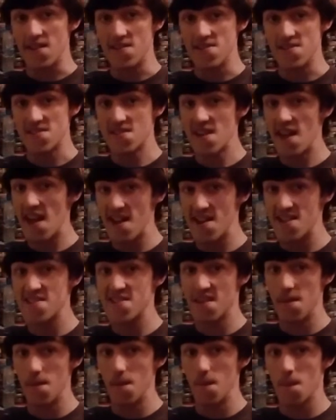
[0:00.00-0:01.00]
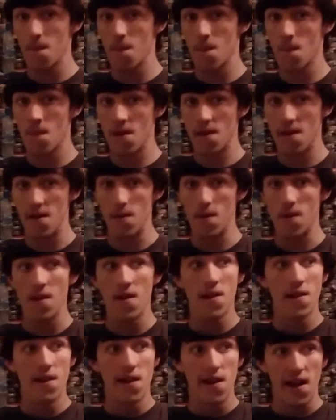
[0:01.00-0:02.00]
Just ask him, you know,
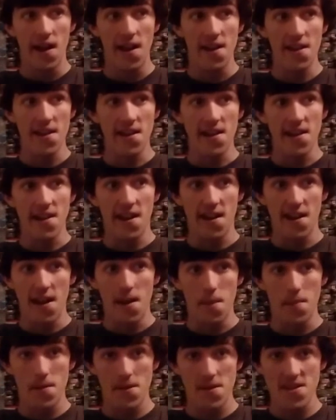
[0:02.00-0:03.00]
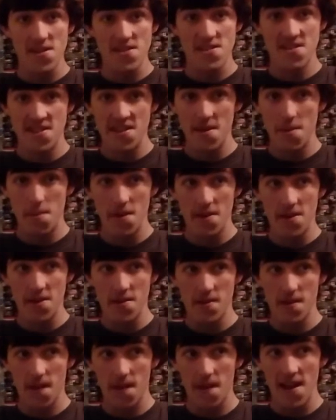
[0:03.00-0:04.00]
hey, can I please dip in
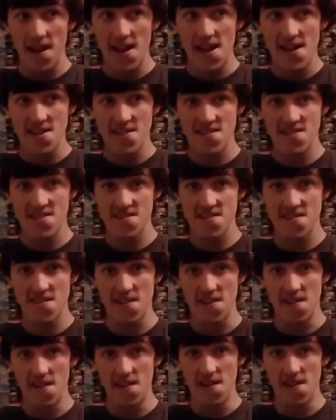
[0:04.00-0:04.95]
your class?